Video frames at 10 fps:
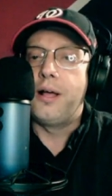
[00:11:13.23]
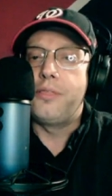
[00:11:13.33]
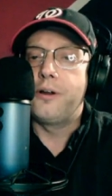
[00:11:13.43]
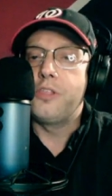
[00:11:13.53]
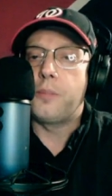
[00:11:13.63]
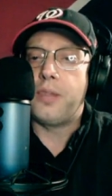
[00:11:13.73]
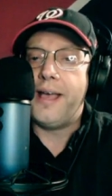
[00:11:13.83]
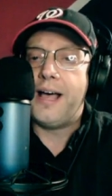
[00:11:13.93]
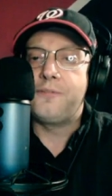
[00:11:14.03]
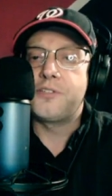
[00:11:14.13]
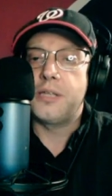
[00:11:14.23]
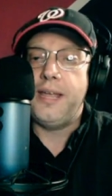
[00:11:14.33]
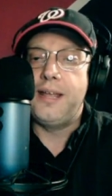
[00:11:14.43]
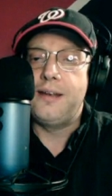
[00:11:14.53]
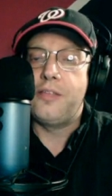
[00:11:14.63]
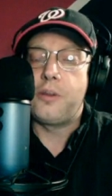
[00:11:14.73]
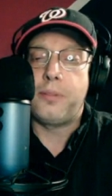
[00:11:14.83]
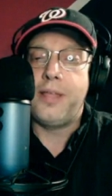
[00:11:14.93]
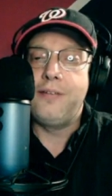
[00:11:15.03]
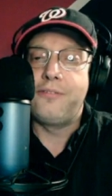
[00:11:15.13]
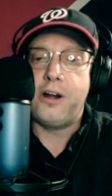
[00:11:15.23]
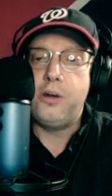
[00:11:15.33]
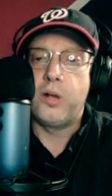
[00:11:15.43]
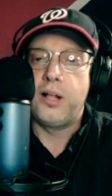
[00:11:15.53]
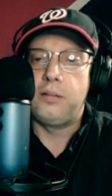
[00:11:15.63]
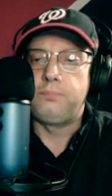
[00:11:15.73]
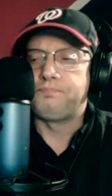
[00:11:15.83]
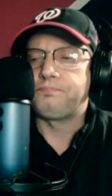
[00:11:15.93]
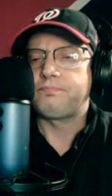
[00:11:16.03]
They're in the playoffs, and they're playing very well.